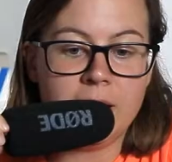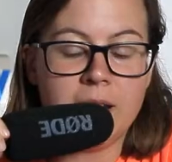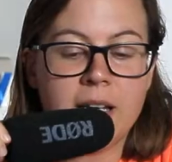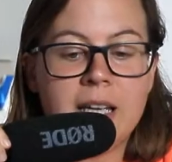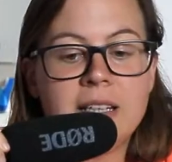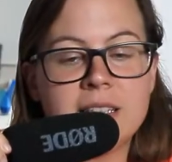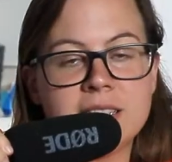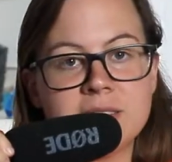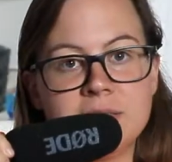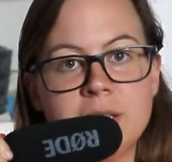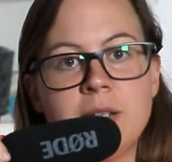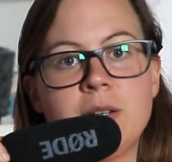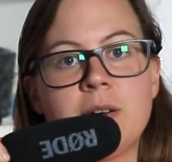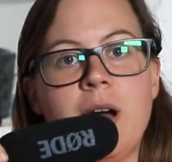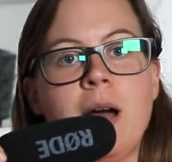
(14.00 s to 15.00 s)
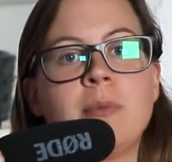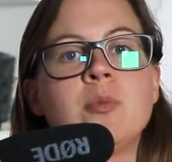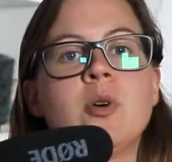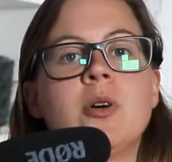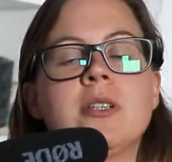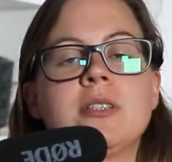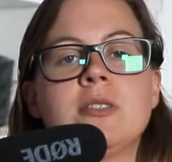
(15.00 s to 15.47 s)
In this video, I'm
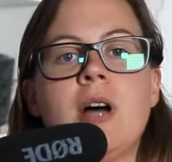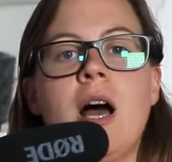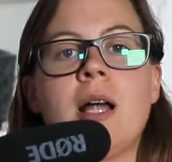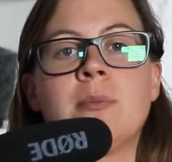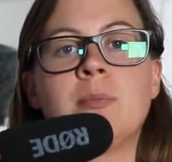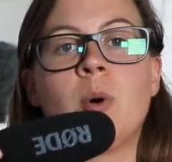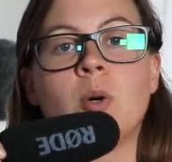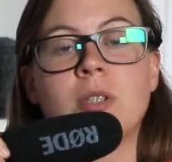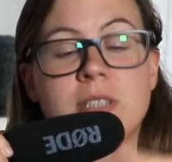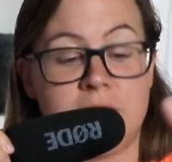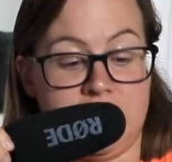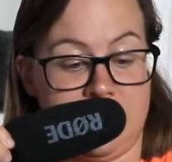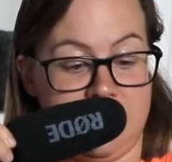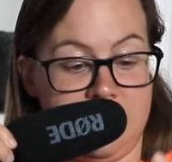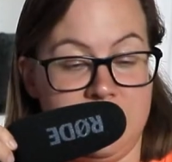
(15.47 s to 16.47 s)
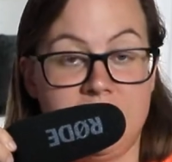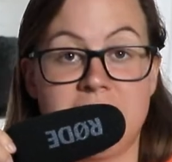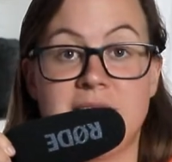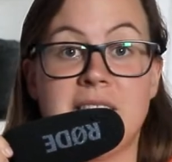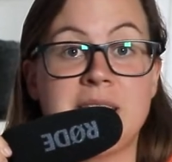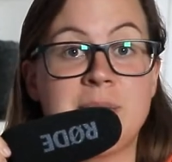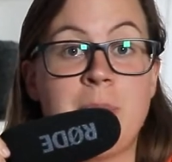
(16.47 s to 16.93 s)
going to unbox
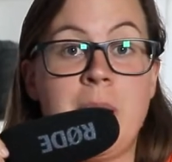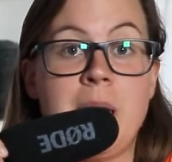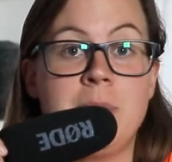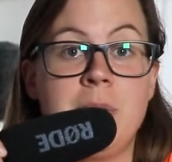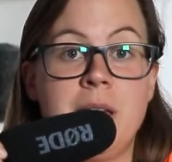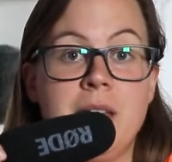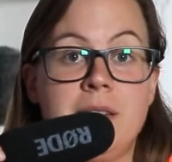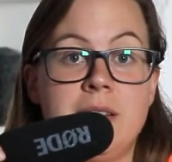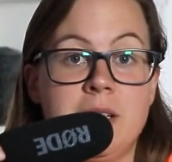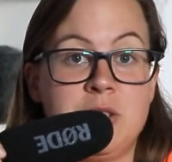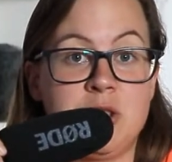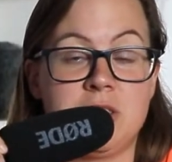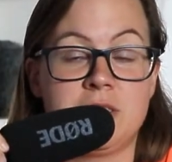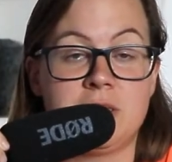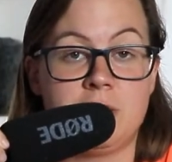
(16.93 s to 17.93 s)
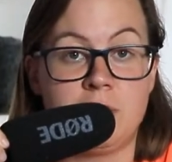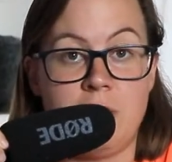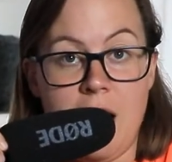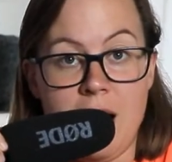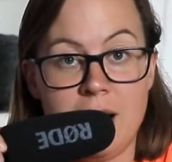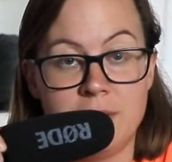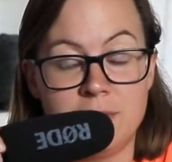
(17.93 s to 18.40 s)
this baby that just
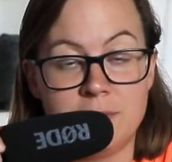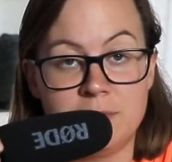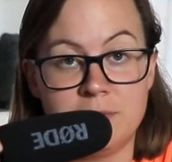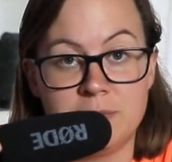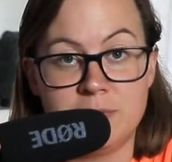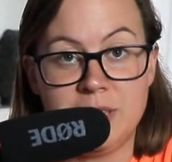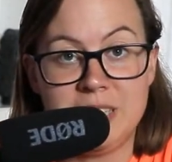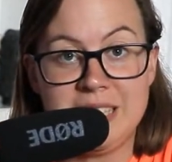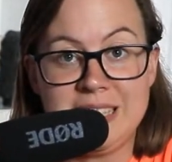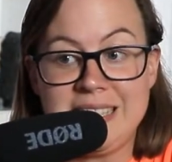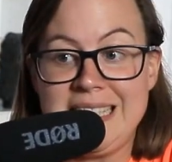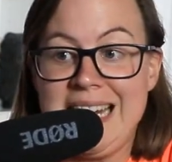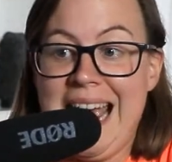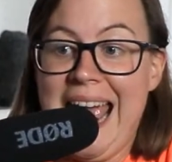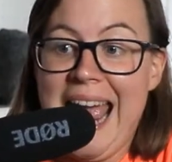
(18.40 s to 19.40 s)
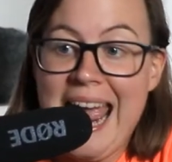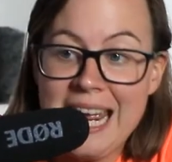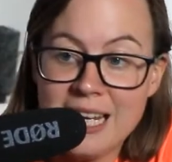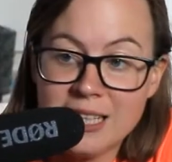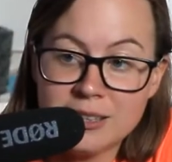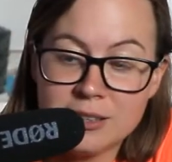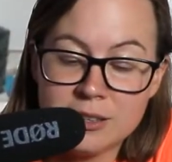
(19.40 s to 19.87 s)
arrived. This is an
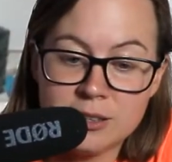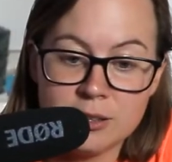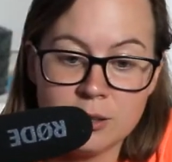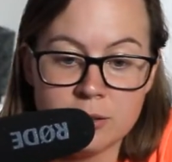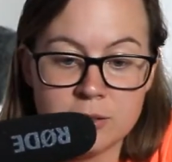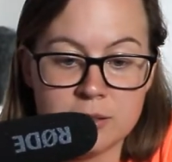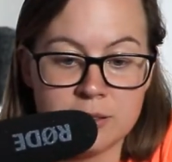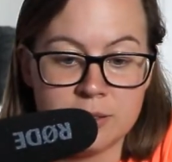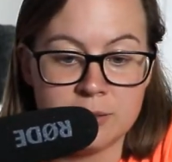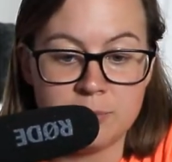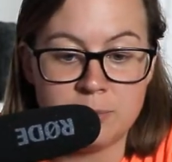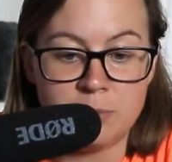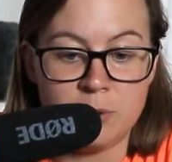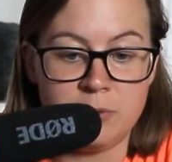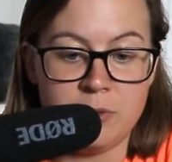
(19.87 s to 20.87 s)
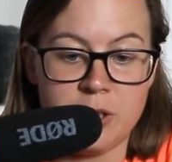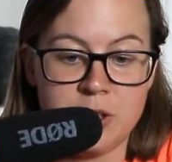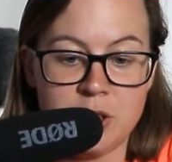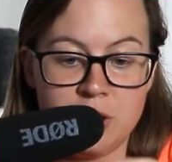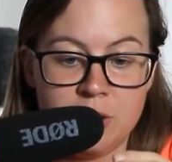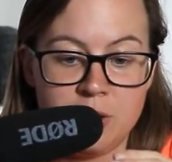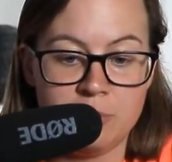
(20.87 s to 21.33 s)
ASUS
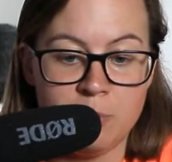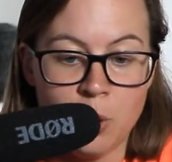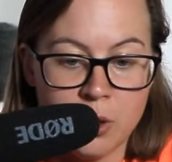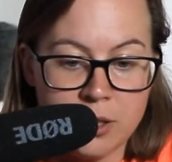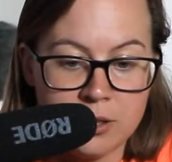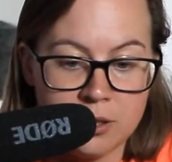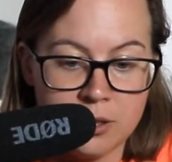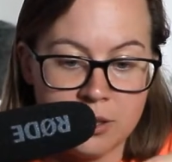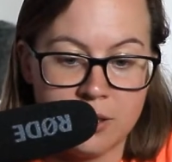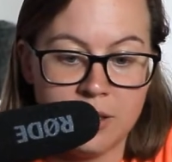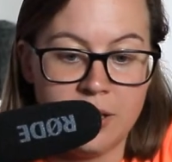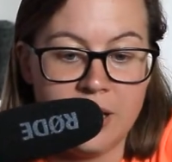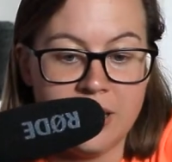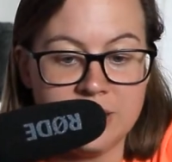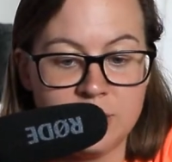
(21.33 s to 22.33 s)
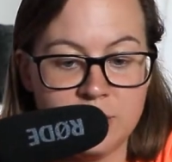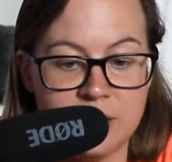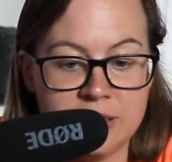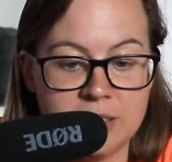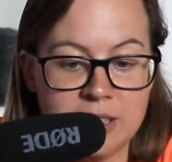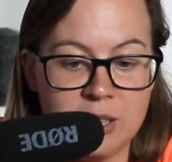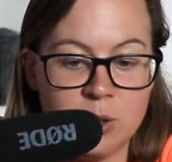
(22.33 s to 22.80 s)
professional monitor, as you can
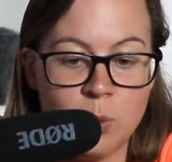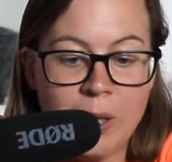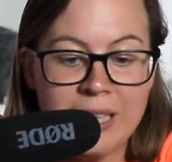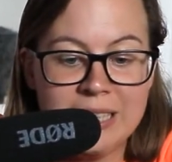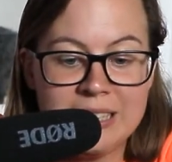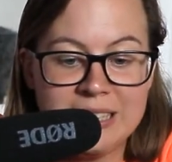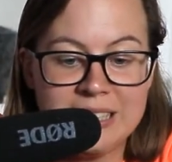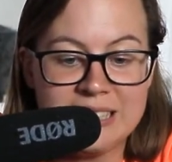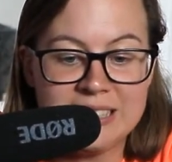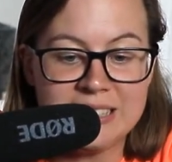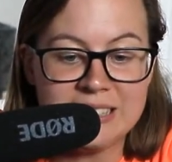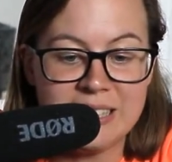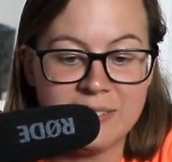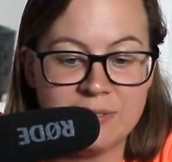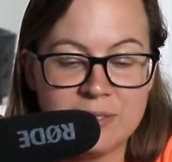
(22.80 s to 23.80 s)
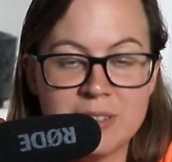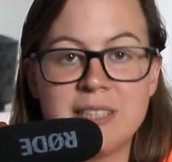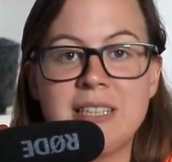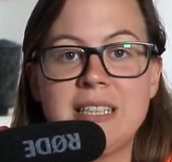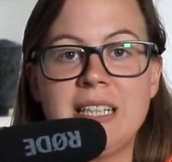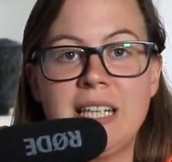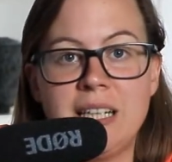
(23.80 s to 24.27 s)
see,
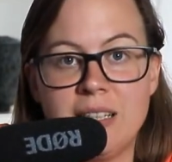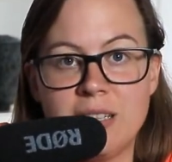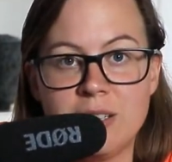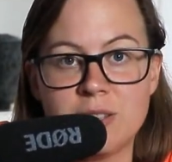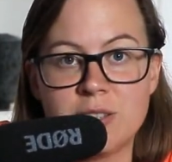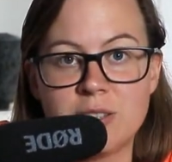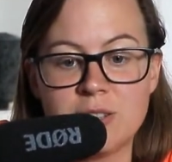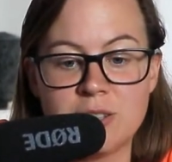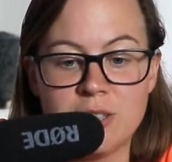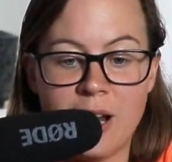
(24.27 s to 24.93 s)
27-inch.